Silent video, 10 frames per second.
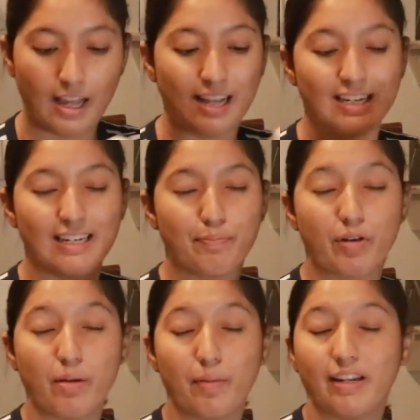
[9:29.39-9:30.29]
A
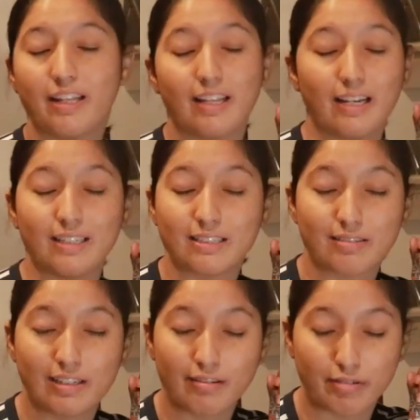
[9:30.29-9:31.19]
permanent
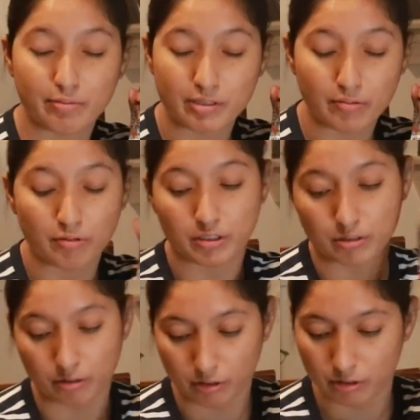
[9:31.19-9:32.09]
alistering crimson, which
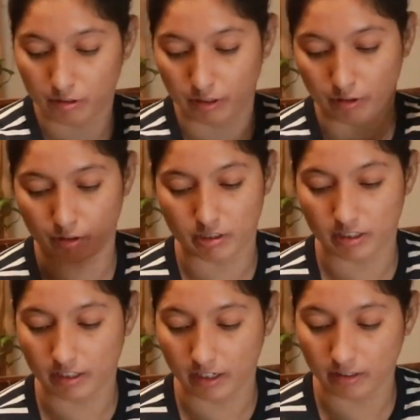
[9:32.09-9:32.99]
is also another
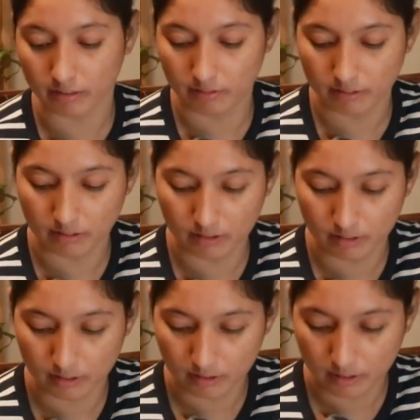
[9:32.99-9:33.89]
synthetic.
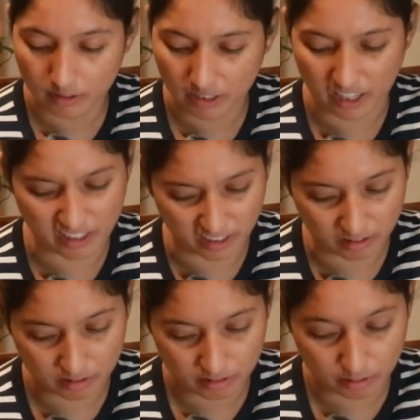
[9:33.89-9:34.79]
I think.
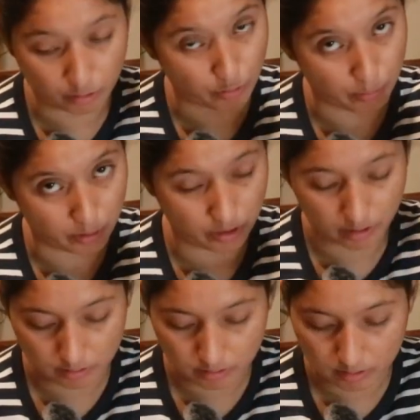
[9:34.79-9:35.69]
Don't call me on that.